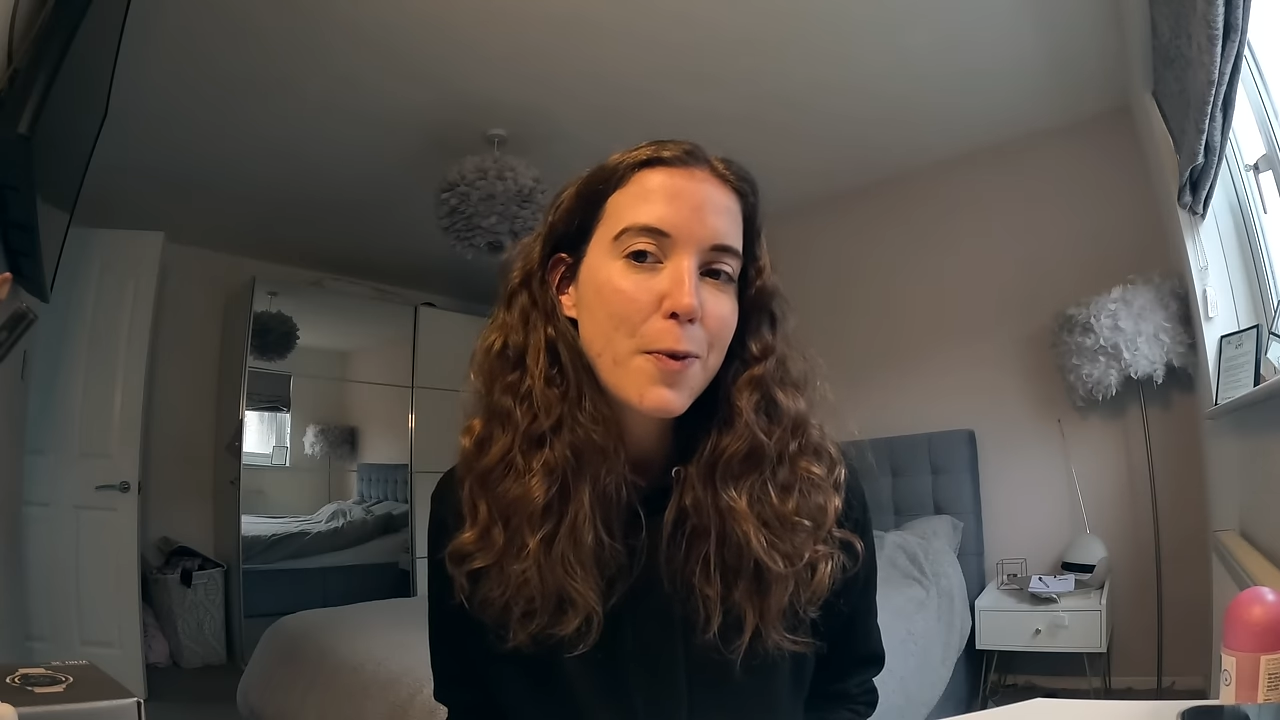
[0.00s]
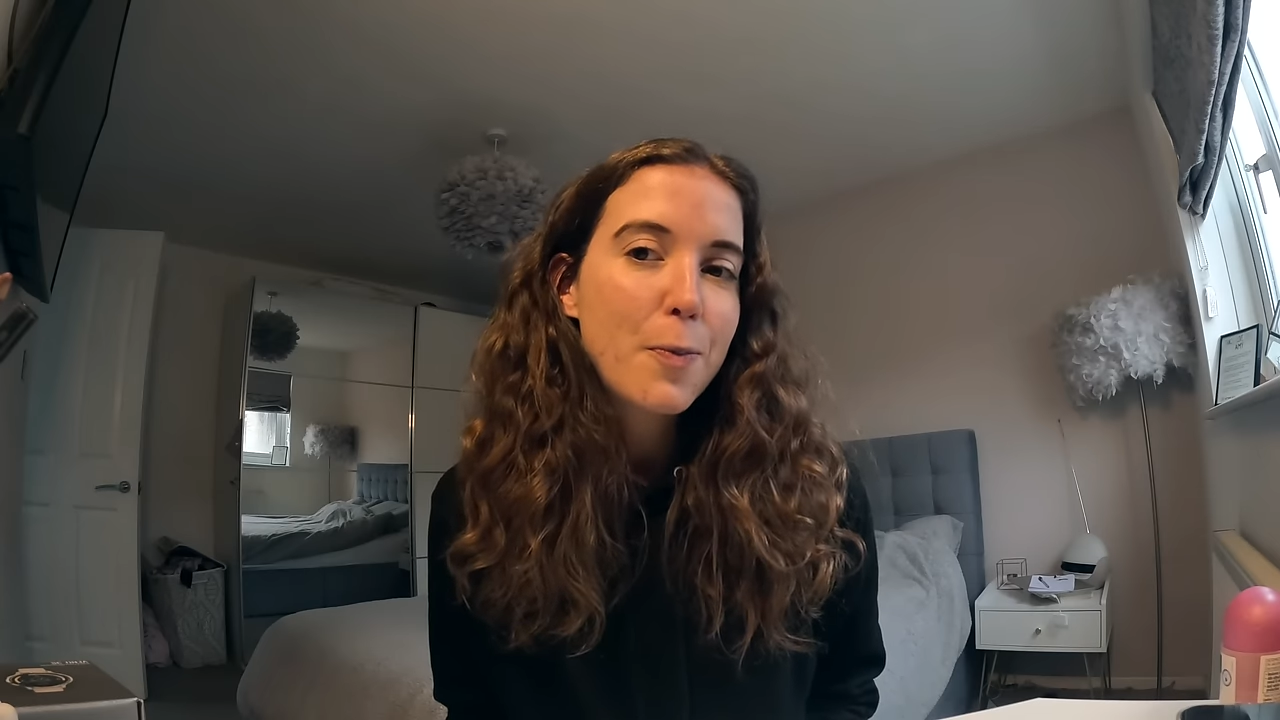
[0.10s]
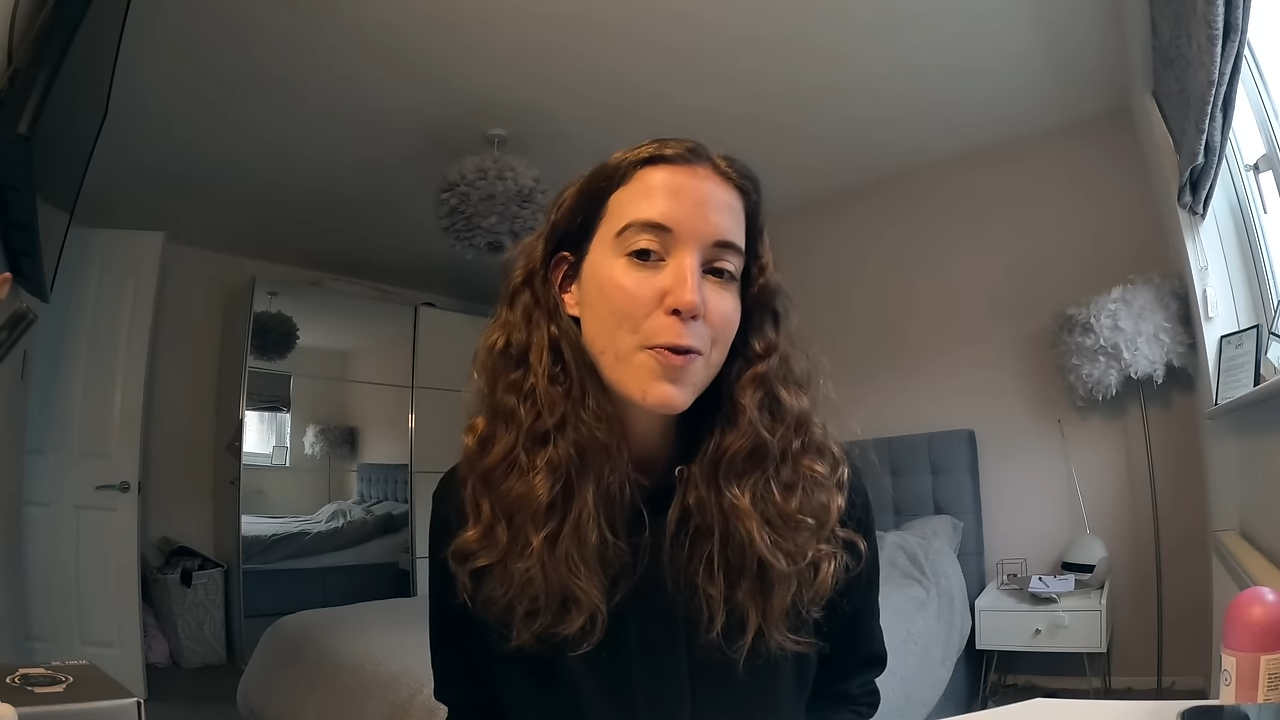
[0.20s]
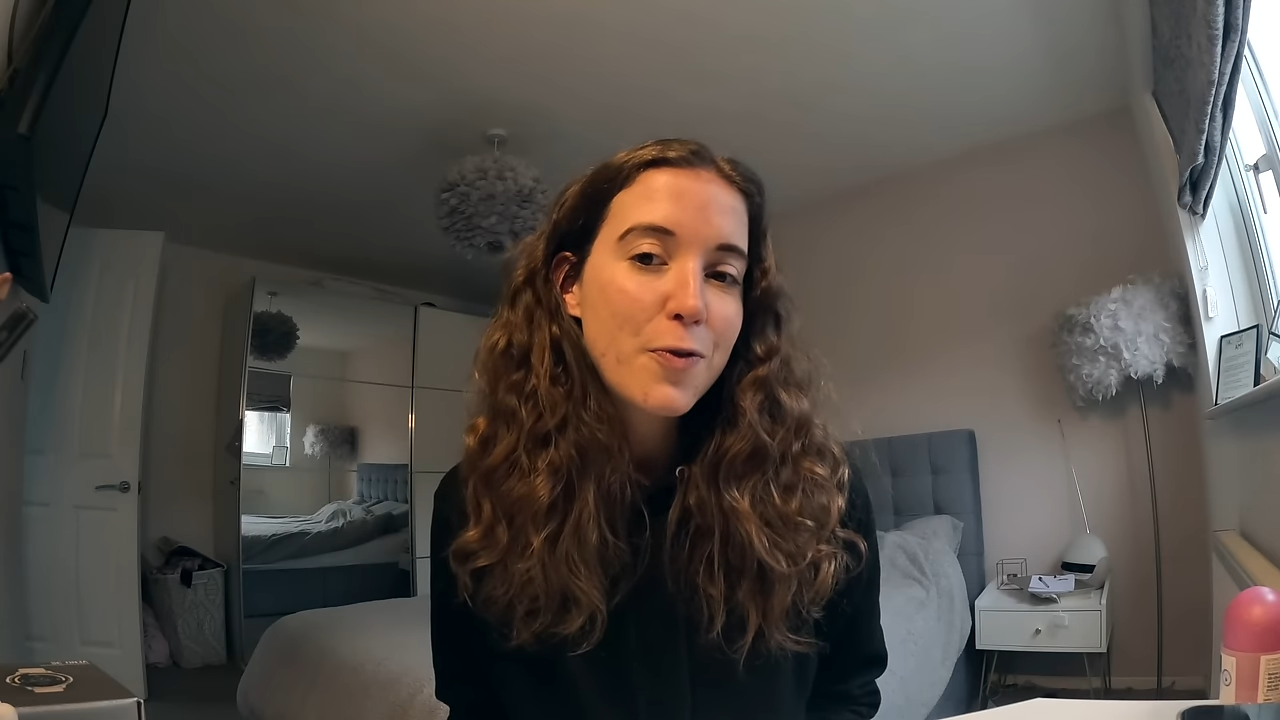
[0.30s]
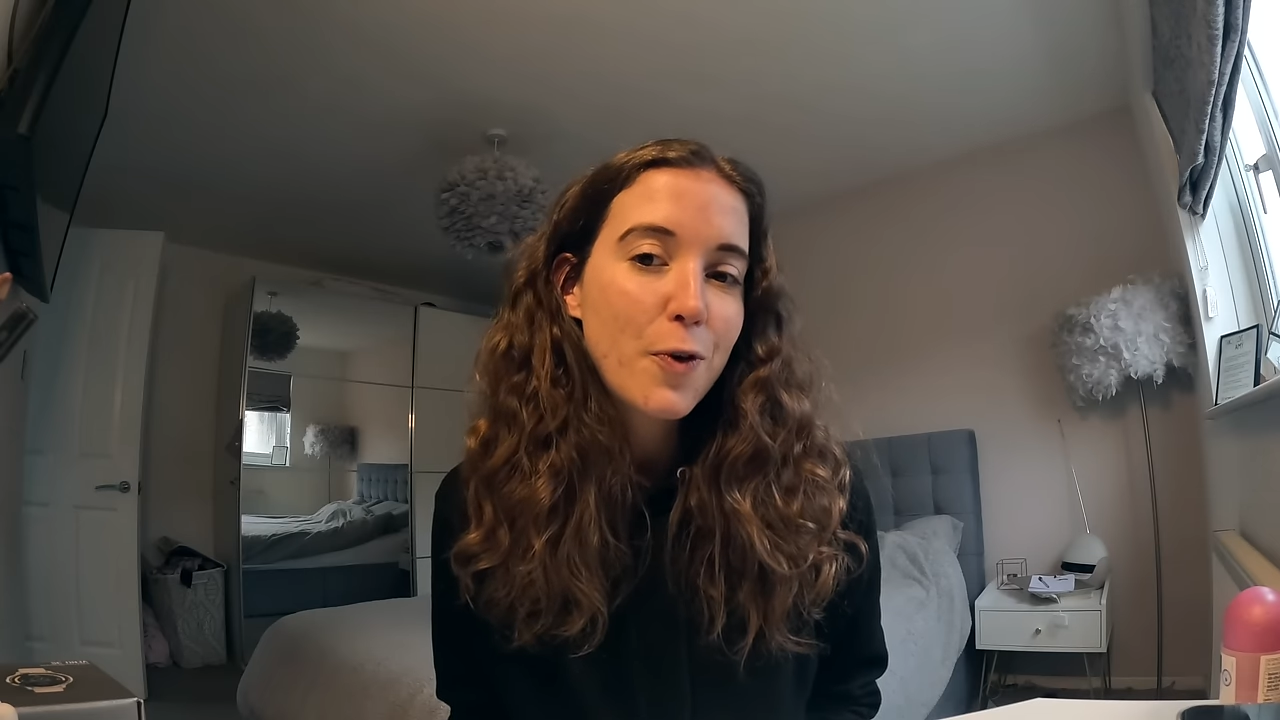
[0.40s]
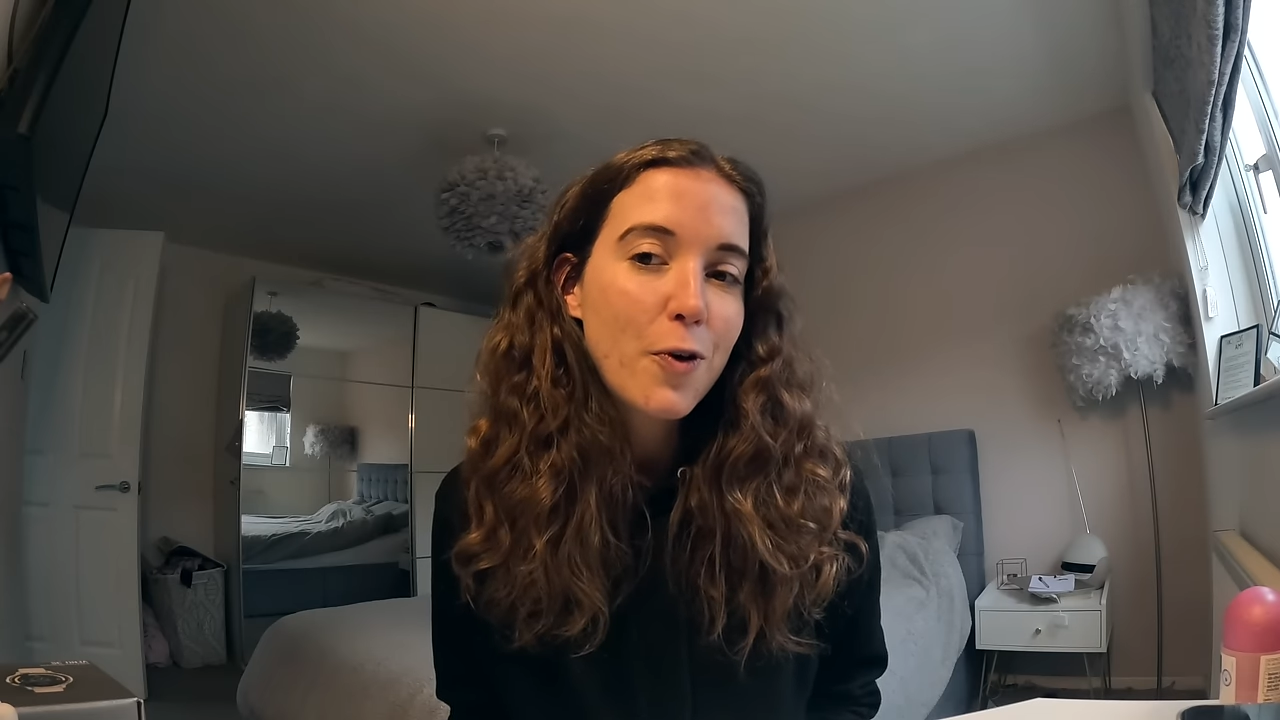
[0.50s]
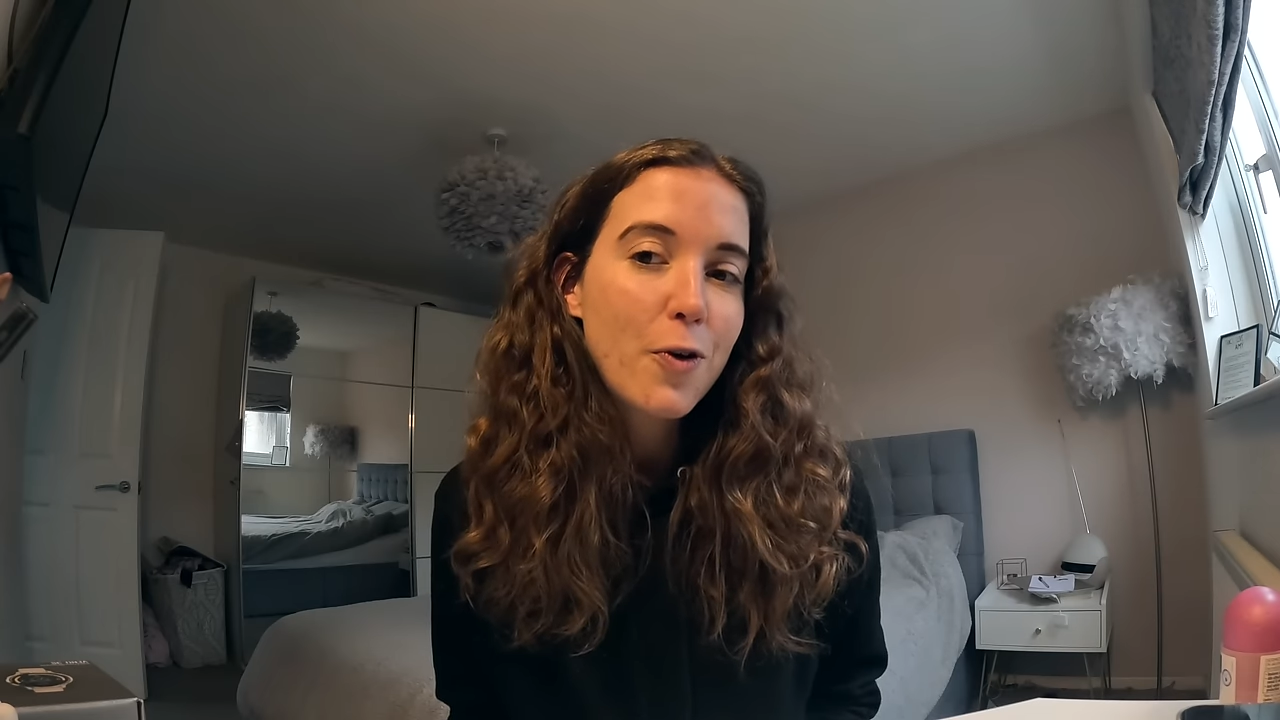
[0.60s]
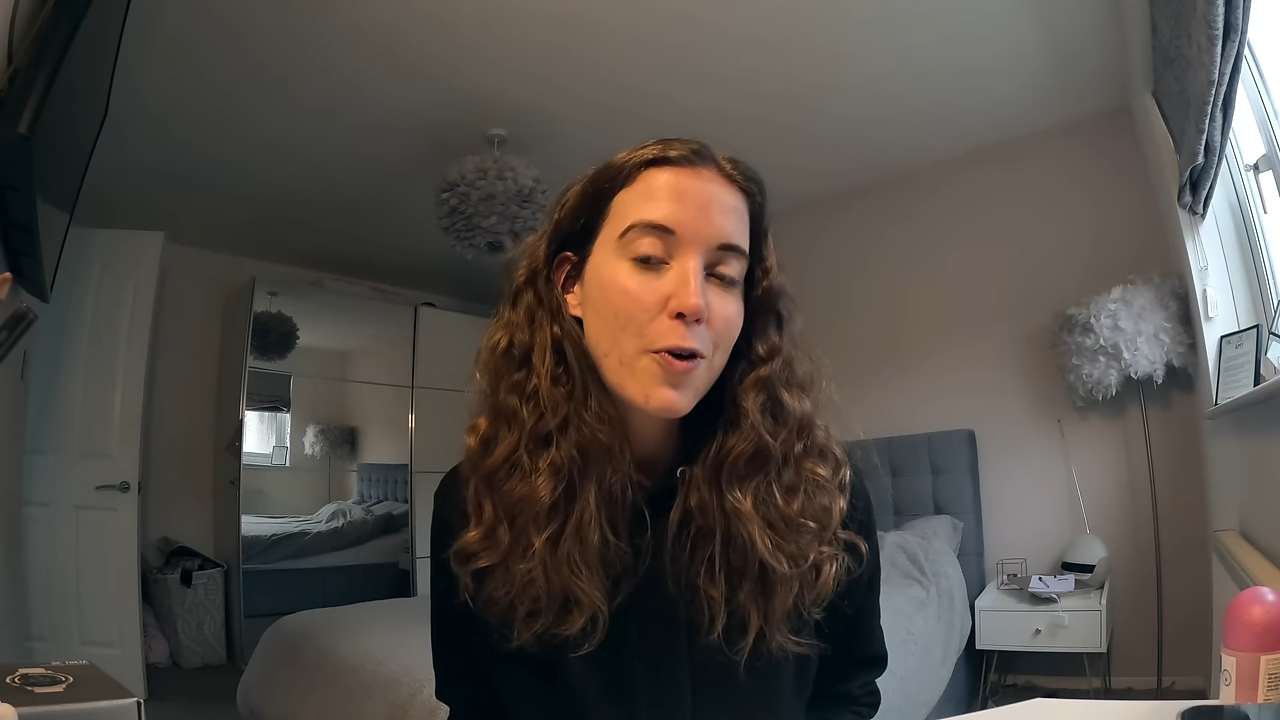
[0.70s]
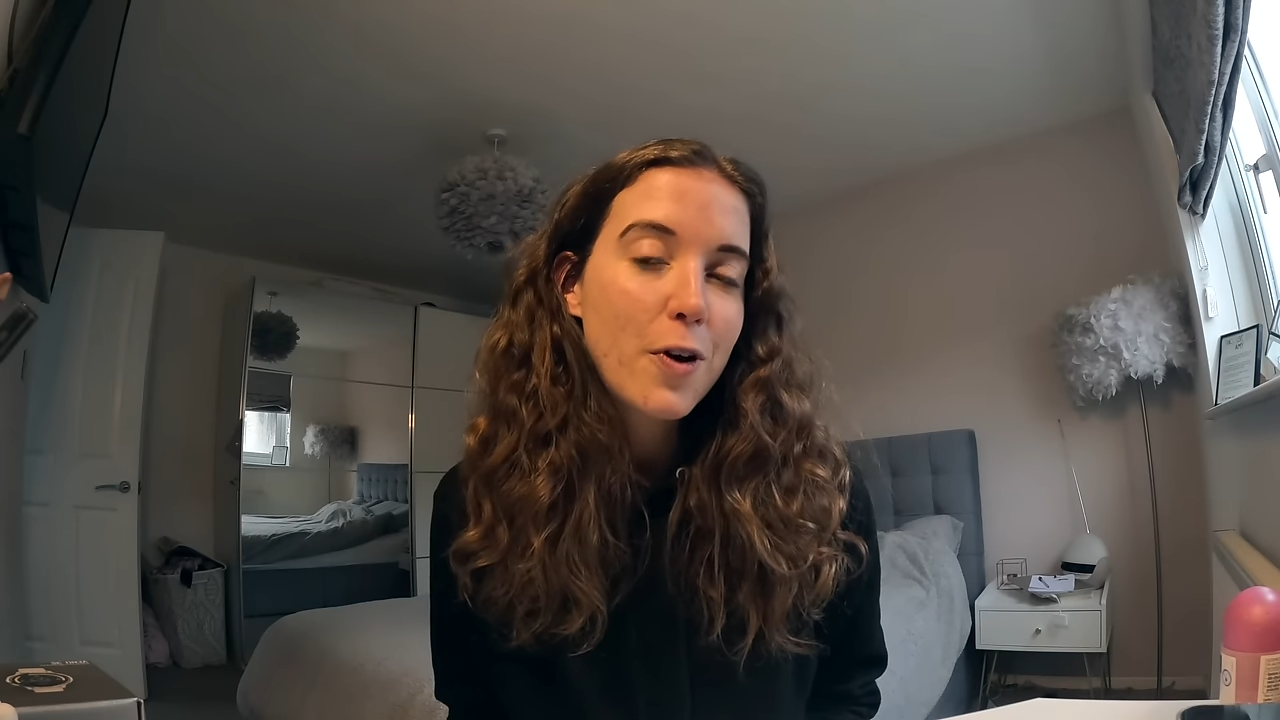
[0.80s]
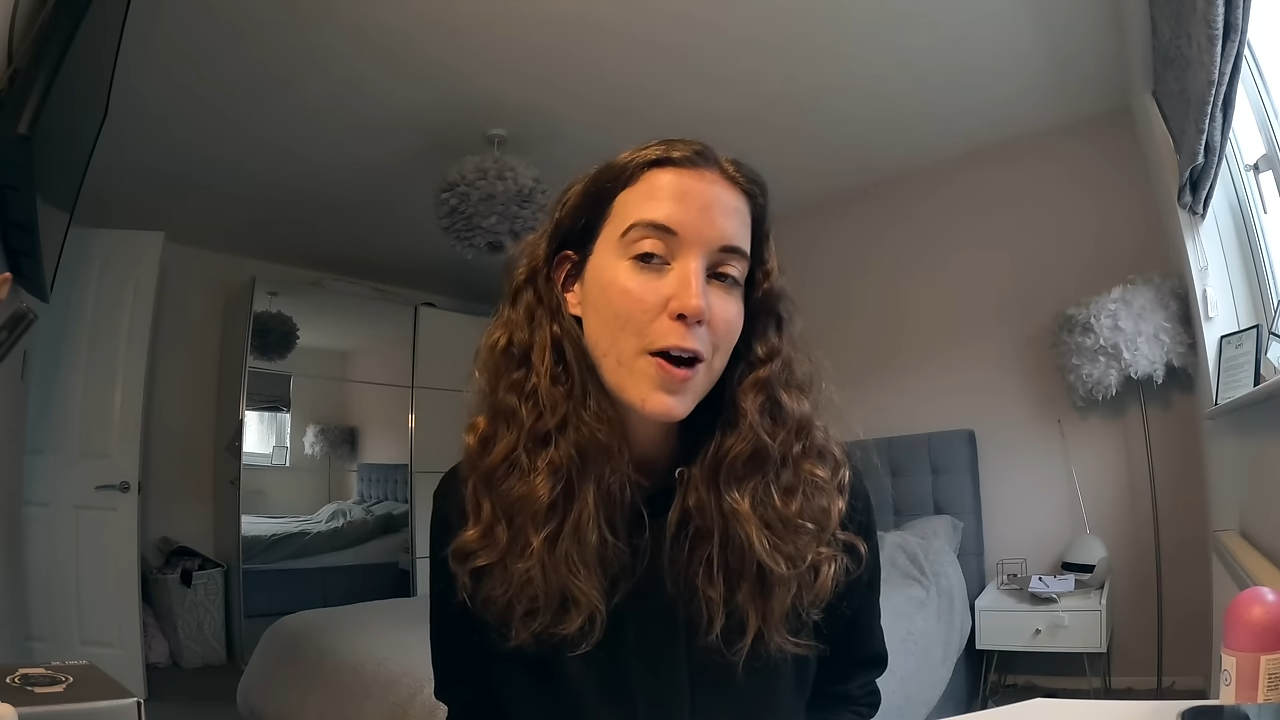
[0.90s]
But before